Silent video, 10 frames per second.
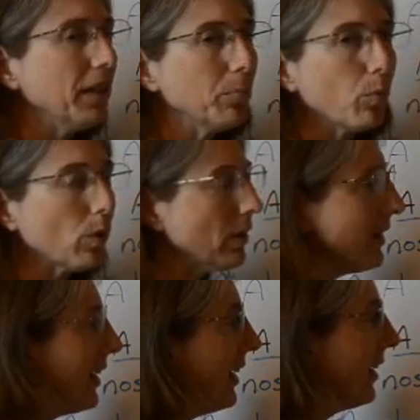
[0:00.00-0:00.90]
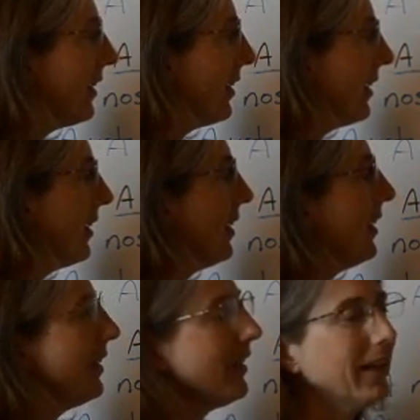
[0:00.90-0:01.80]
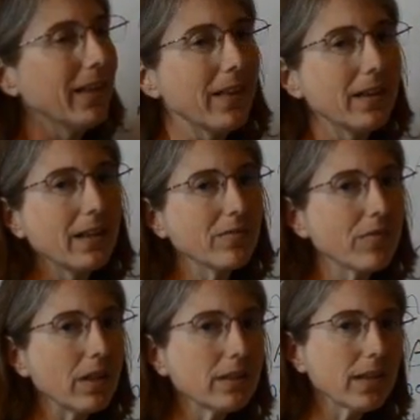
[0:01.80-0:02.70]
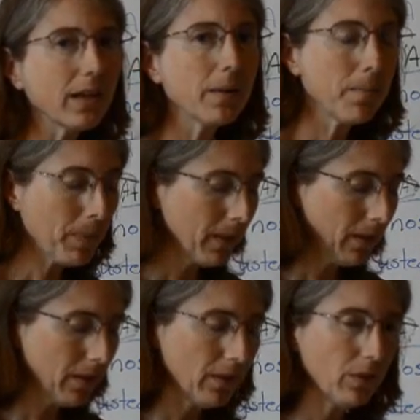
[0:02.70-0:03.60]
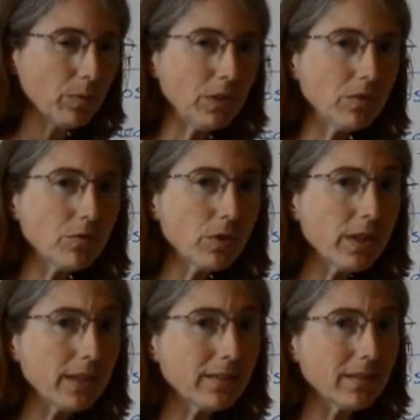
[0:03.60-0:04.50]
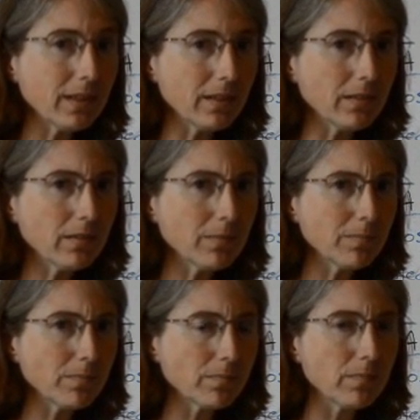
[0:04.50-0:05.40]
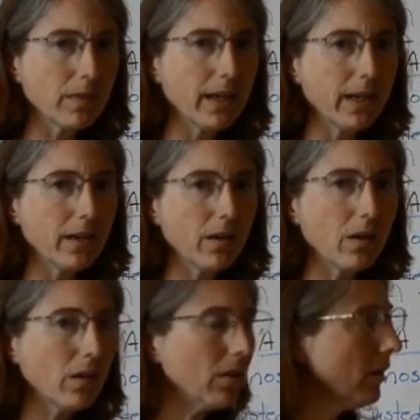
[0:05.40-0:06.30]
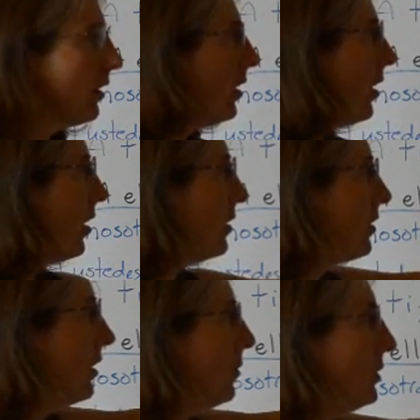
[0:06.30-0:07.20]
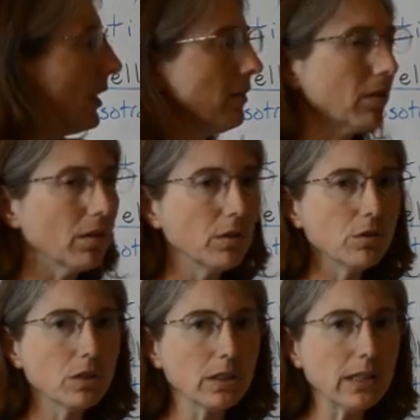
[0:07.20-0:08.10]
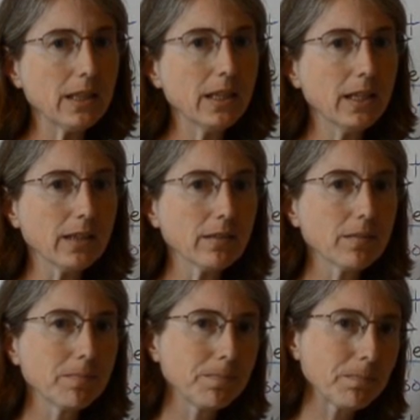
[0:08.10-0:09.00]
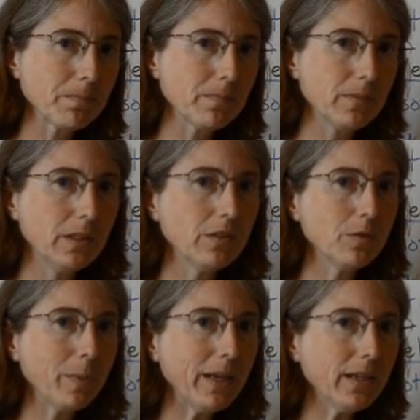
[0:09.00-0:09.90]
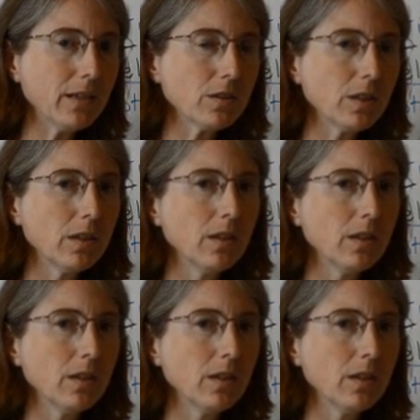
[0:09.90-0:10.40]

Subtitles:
importa, quedan, and falta. The reason for this is that our subjects are usually things. In Spanish,